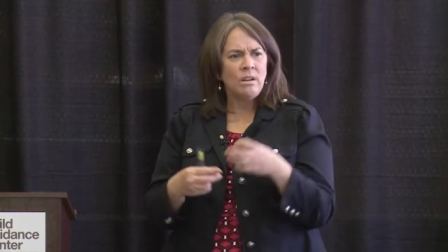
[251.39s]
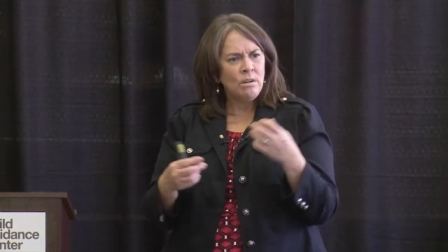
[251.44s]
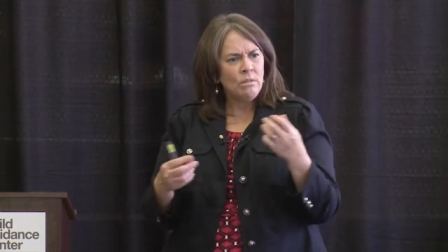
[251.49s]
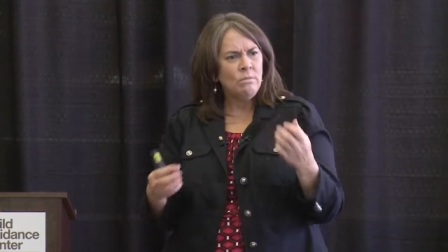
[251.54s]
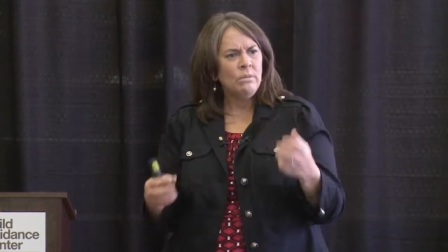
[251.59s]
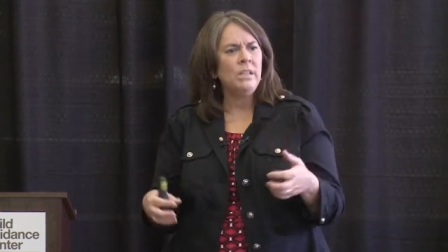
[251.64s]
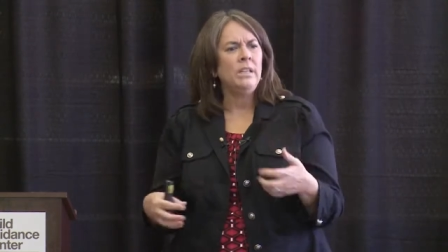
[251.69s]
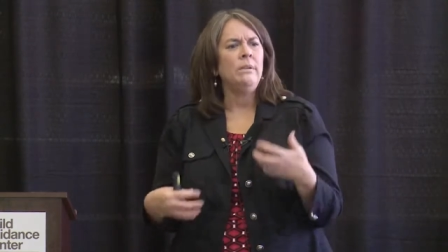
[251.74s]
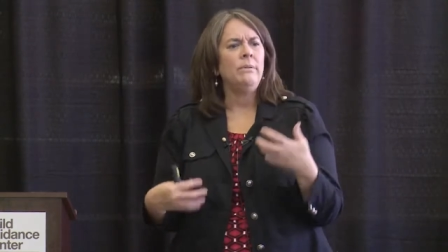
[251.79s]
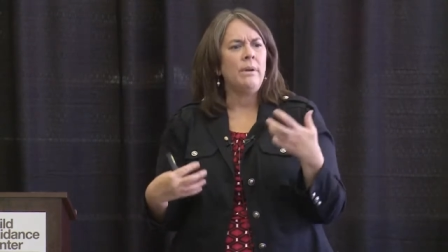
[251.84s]
Oh,
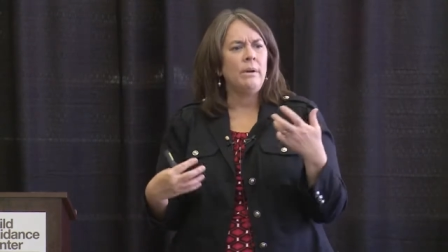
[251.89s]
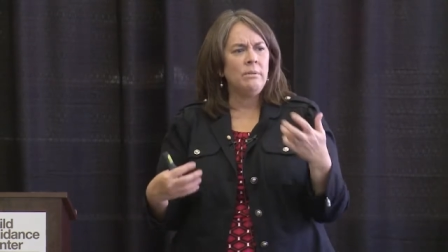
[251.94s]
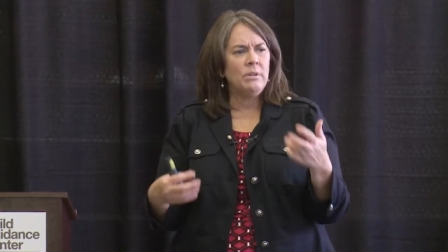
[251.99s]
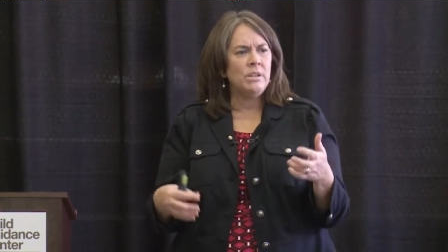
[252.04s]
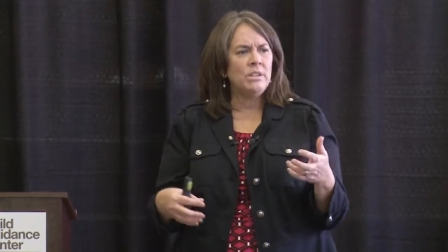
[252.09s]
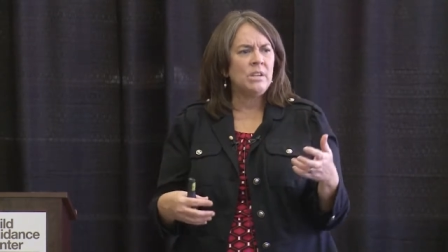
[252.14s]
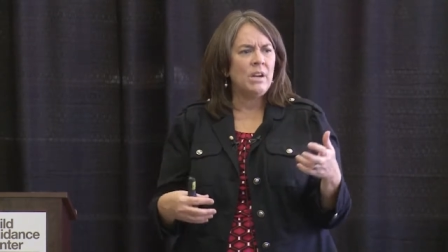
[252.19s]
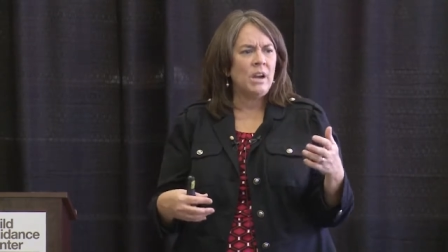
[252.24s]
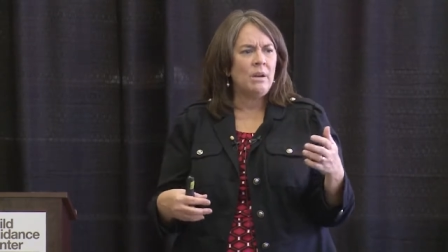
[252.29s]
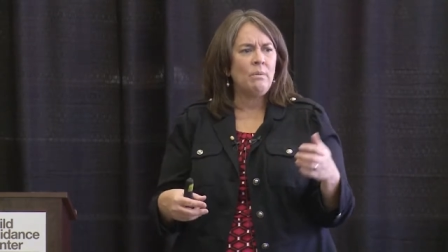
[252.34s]
really? Why were
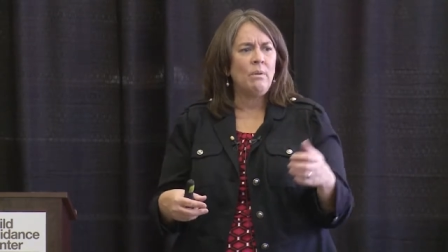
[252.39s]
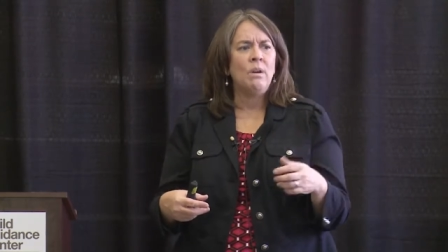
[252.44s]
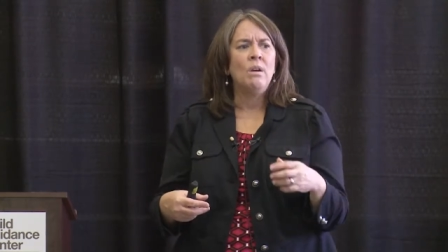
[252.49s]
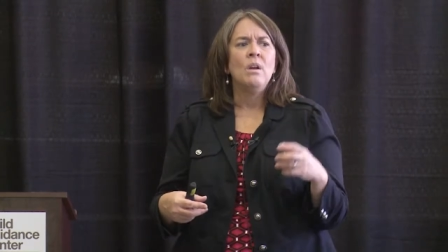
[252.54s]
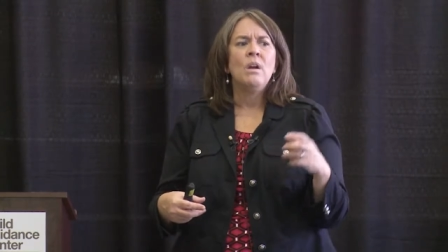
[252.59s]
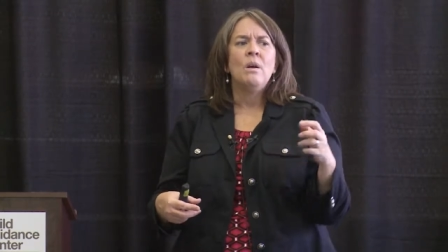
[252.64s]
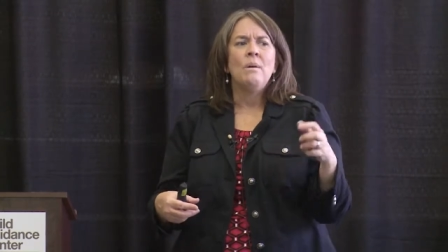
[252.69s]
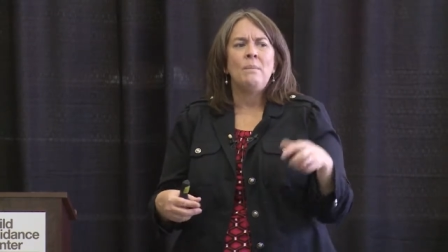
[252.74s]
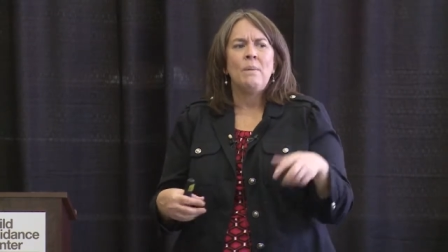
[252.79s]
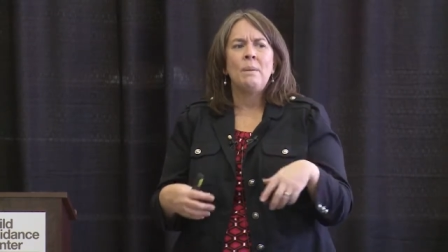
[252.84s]
you tired?
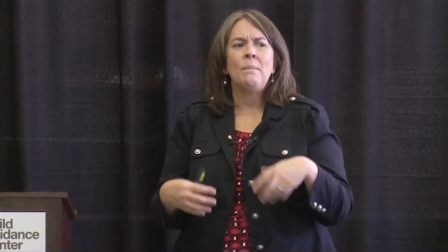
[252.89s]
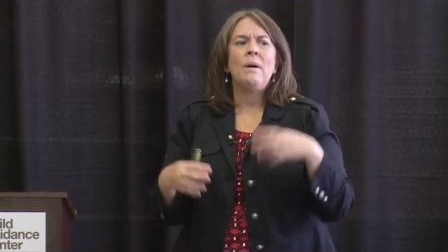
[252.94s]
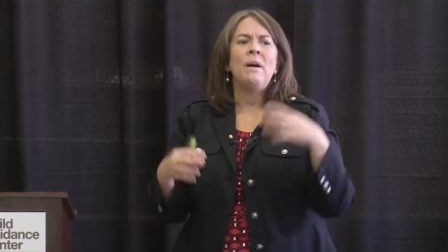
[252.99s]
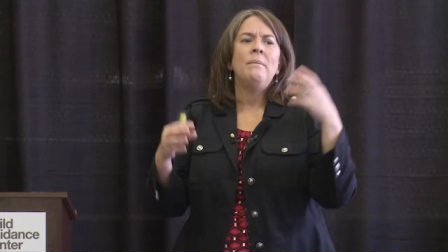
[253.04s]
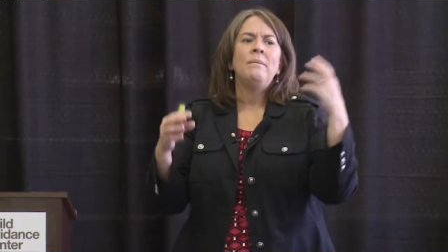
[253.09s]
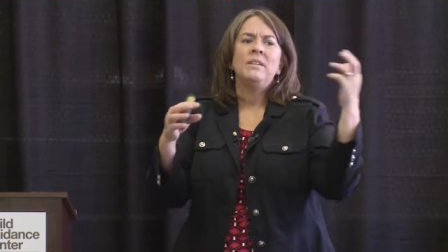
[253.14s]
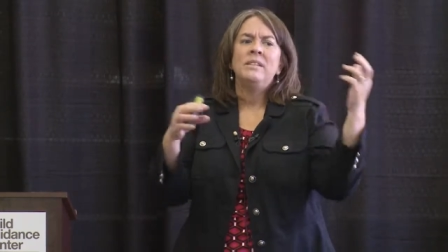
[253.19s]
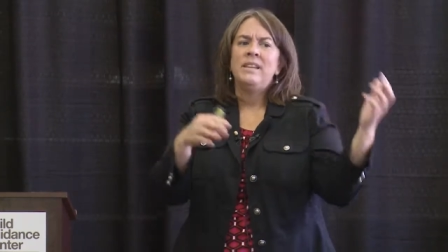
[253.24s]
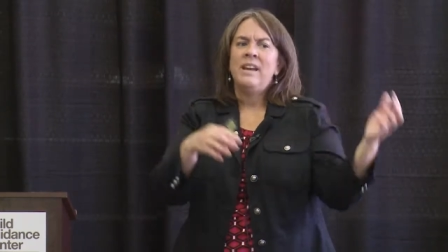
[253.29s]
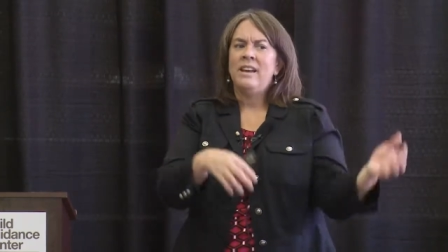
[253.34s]
Well, my
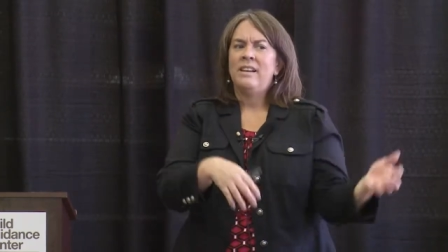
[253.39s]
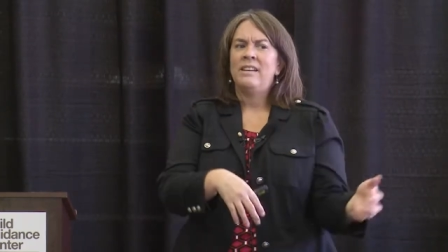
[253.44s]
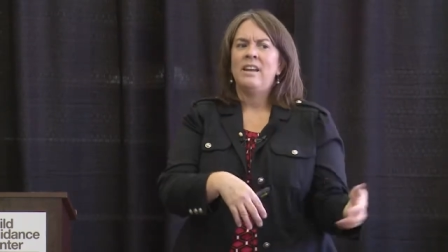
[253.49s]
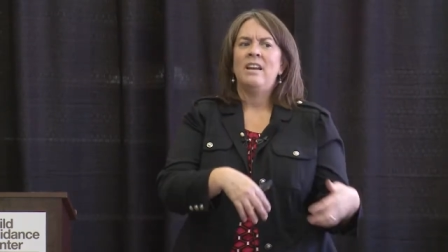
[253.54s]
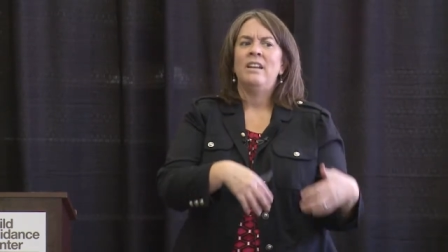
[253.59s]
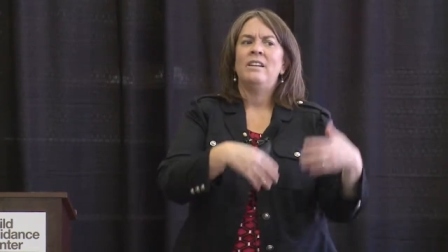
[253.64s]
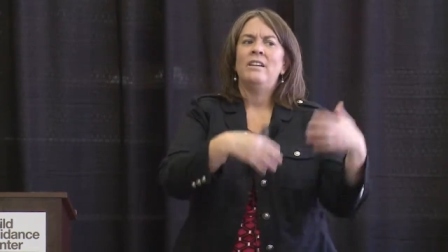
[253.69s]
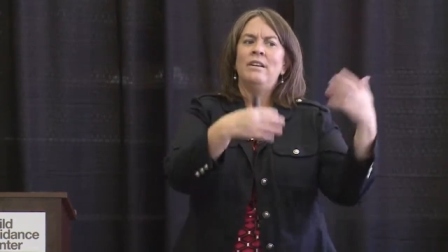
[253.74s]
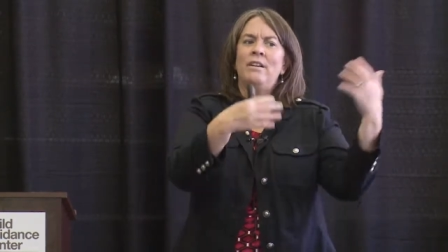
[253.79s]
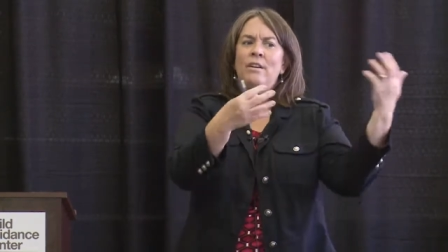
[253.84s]
mom and dad
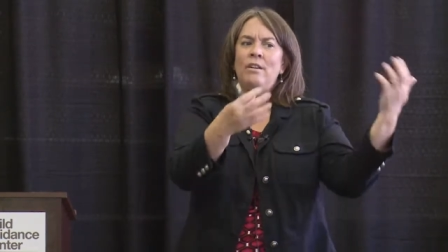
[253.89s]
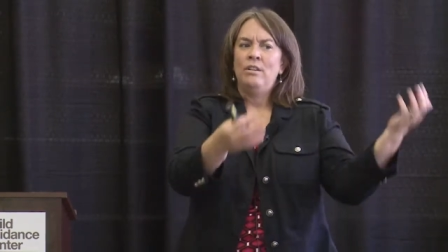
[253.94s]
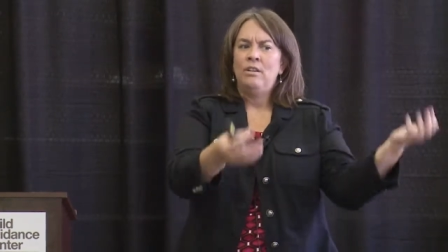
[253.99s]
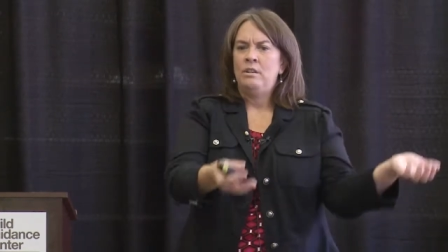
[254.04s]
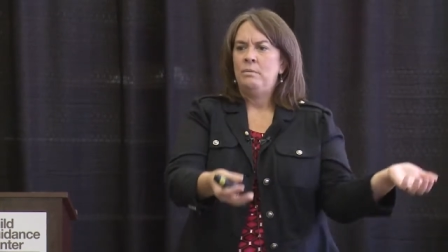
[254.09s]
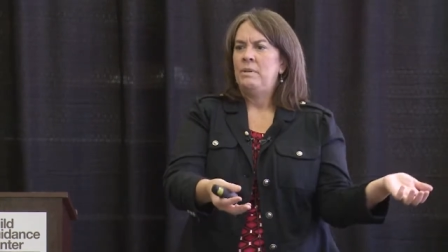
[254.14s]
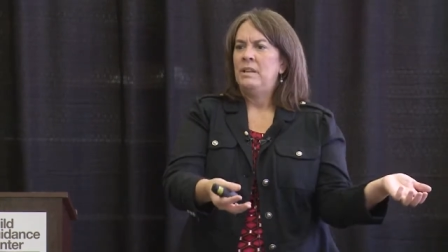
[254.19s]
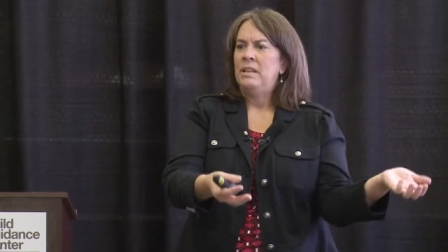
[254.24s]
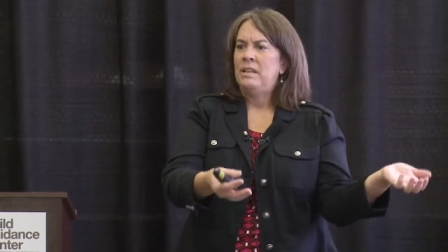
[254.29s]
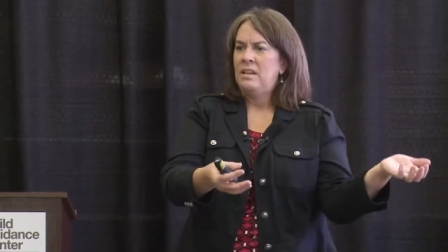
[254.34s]
got in an
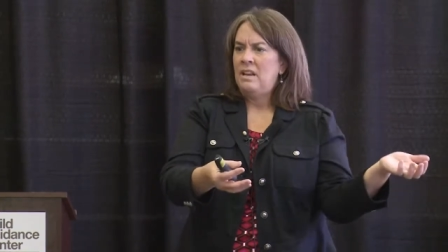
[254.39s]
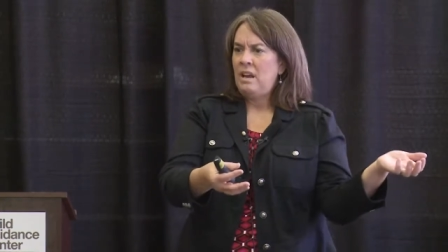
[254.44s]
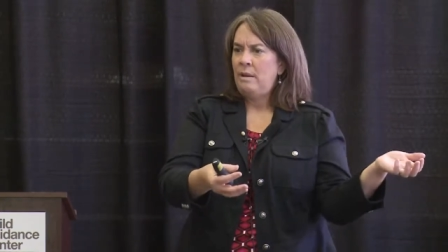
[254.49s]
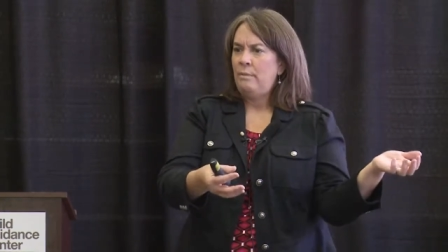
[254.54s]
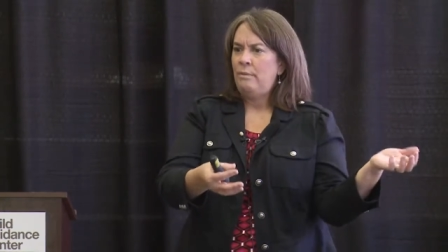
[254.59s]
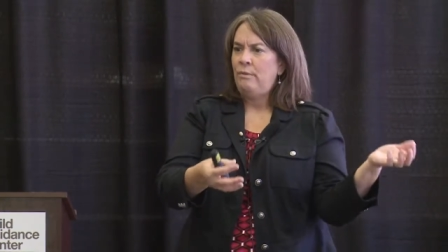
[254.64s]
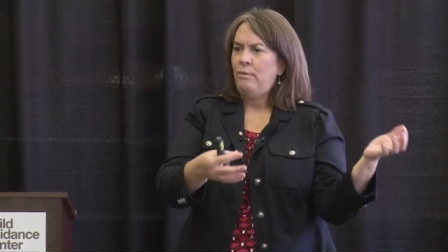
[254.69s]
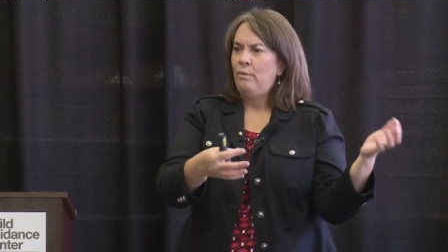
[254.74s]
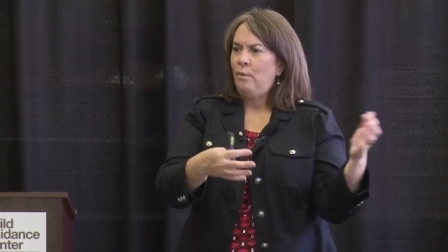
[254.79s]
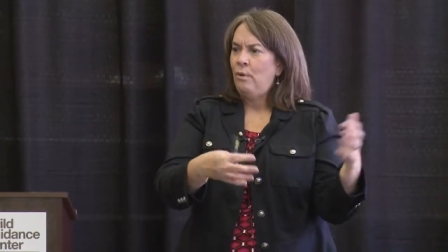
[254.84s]
argument the night
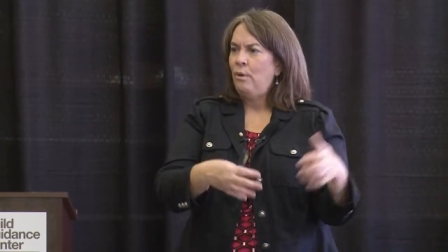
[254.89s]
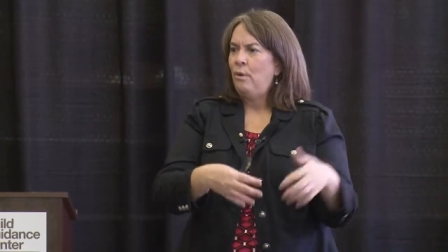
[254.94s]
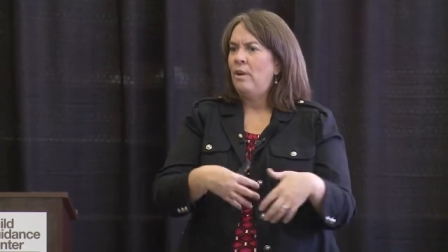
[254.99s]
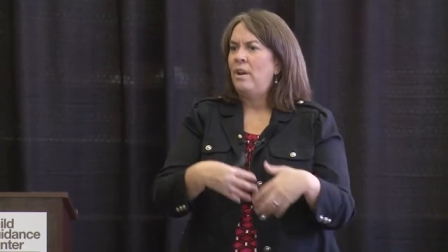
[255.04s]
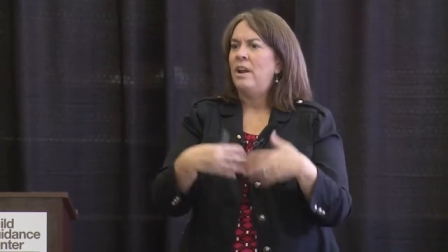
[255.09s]
before,